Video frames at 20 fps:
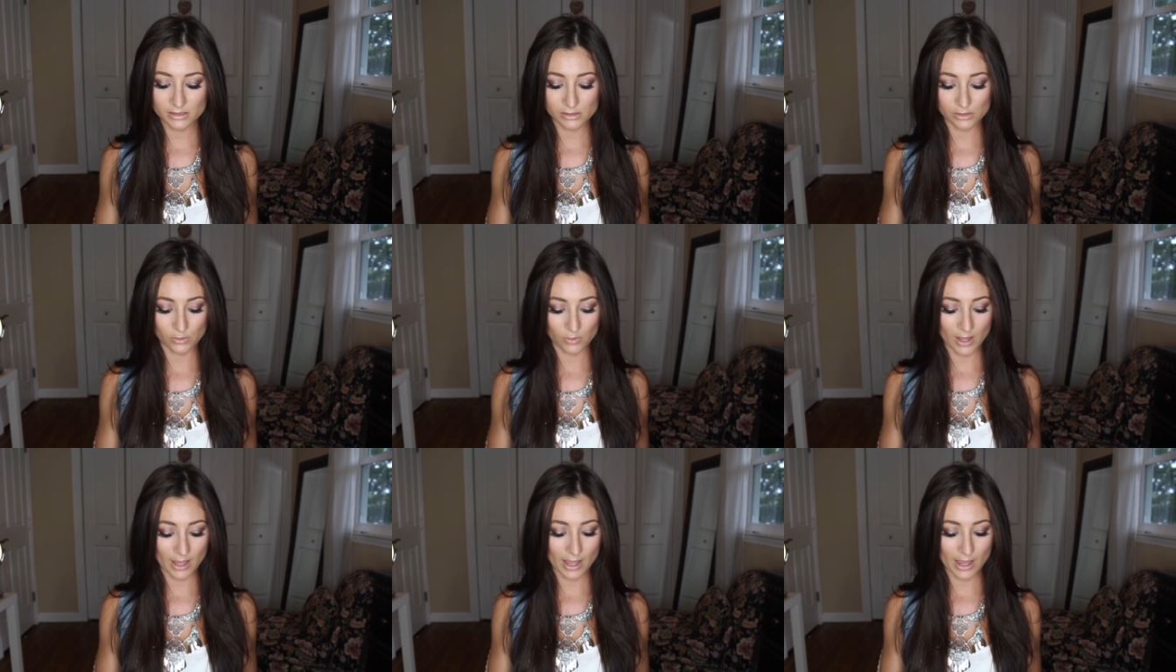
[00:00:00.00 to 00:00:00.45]

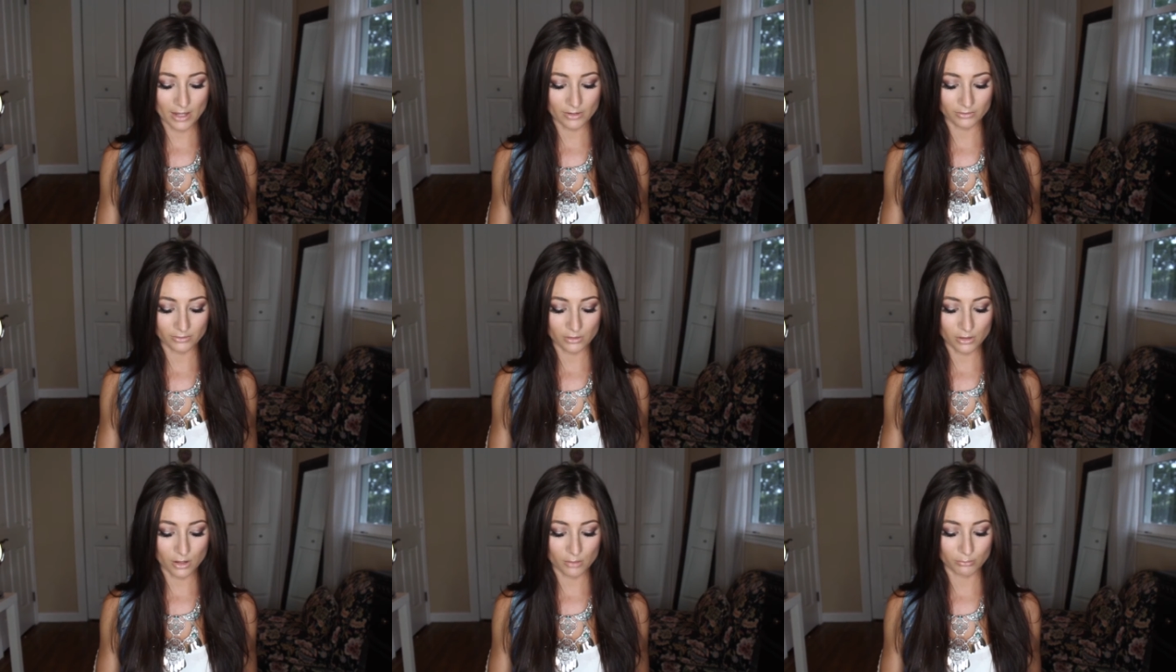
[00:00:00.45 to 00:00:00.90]
so I had
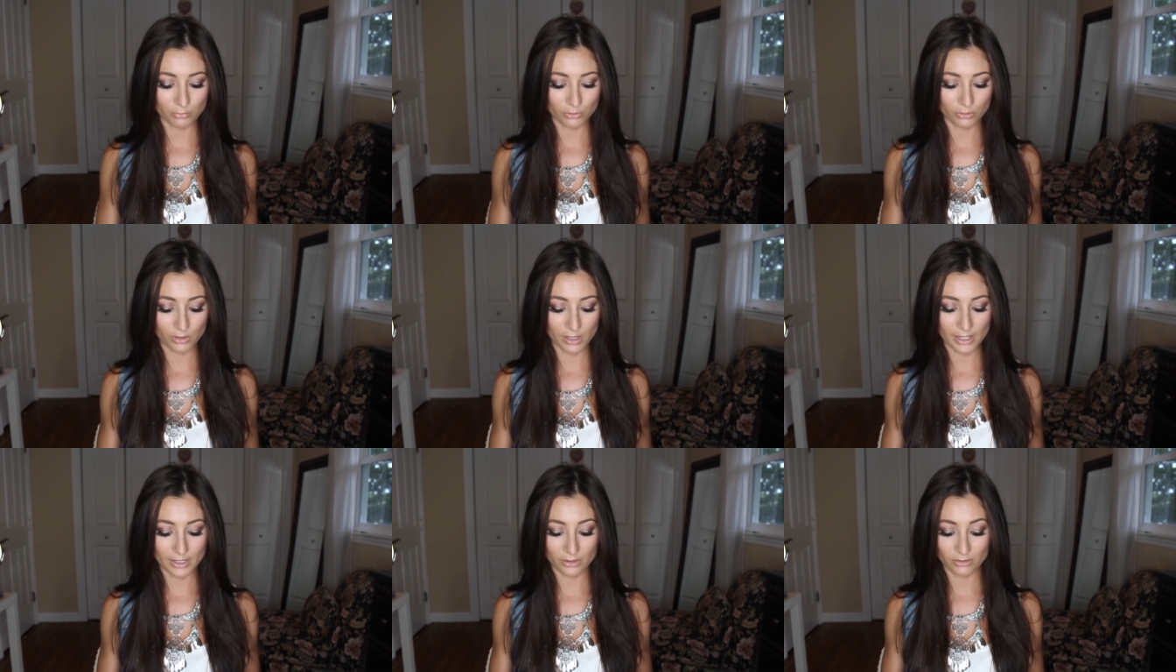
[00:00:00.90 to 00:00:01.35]
a couple
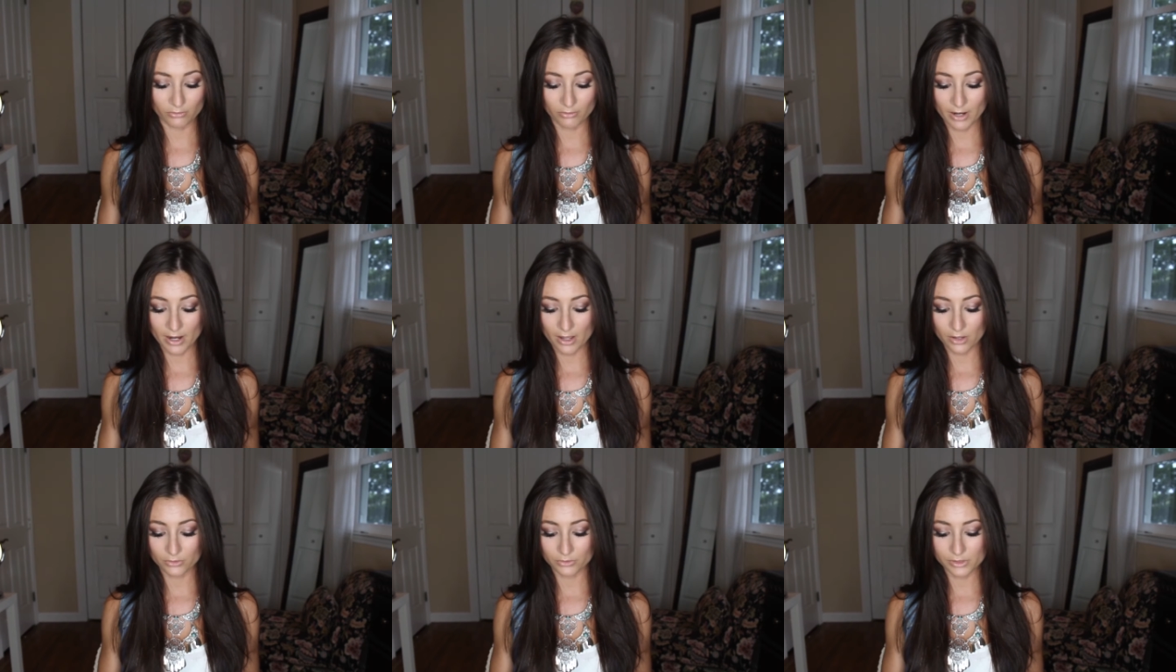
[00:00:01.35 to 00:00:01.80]
laying
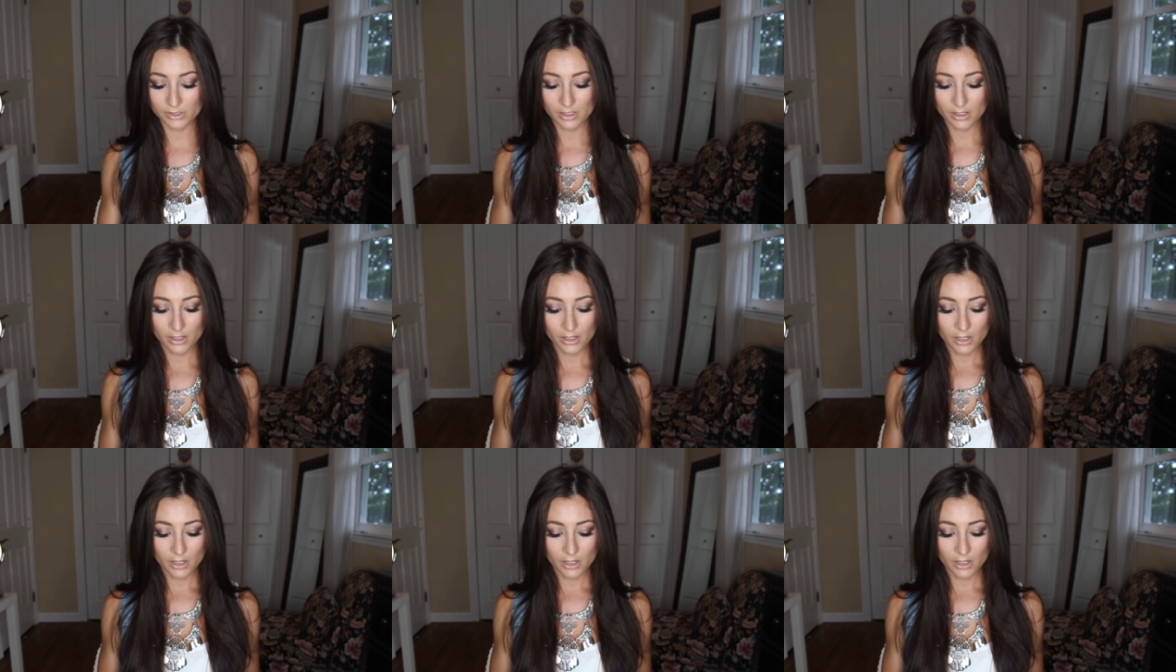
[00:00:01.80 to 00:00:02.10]
around.